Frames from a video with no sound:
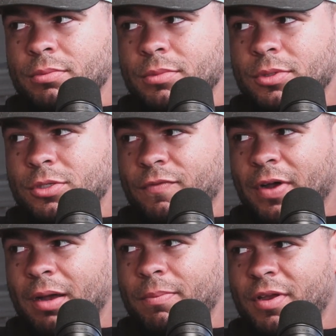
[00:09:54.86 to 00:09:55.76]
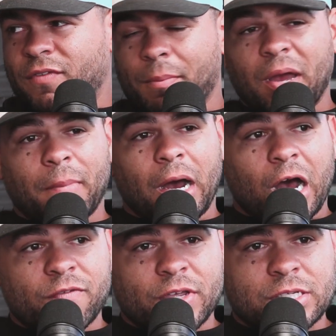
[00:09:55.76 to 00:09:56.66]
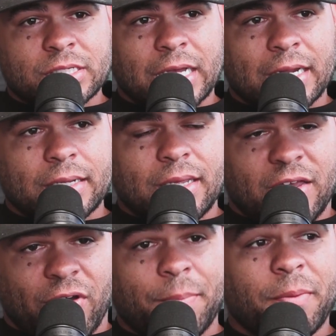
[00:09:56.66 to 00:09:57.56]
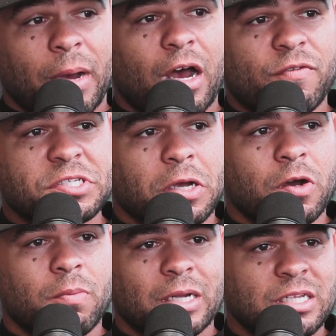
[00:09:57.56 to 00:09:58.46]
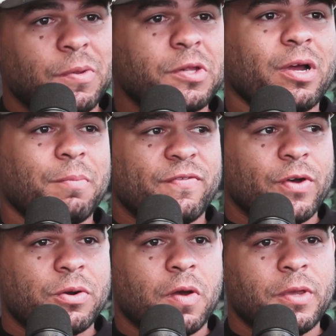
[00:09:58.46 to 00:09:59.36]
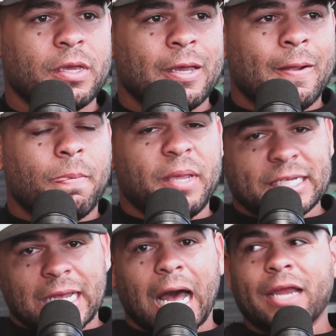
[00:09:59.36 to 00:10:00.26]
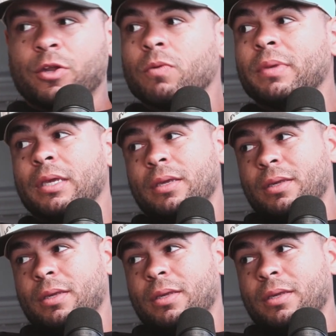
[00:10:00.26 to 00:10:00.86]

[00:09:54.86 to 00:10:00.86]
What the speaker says: So if I'm at my office, if I'm in my office at home, I typically don't have my phone on me because I know me,